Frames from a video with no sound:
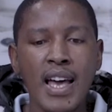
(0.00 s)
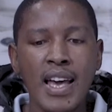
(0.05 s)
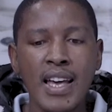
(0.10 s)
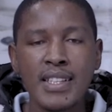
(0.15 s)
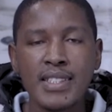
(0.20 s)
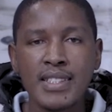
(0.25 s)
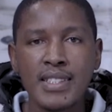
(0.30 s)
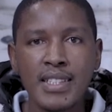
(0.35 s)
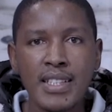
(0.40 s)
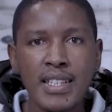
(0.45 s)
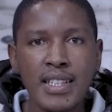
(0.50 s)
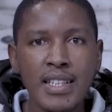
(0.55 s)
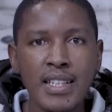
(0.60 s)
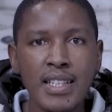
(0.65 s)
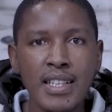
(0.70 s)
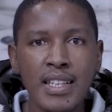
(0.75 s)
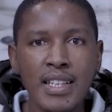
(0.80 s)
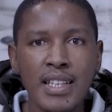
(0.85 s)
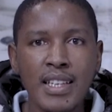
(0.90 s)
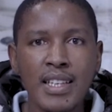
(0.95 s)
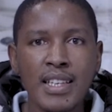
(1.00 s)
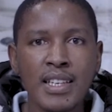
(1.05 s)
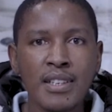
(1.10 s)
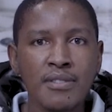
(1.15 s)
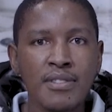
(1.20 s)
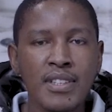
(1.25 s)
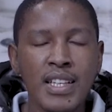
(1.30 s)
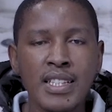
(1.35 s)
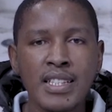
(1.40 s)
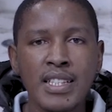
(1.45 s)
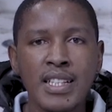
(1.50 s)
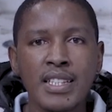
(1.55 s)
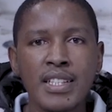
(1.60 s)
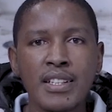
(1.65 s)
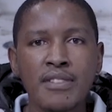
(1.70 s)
and see if there's a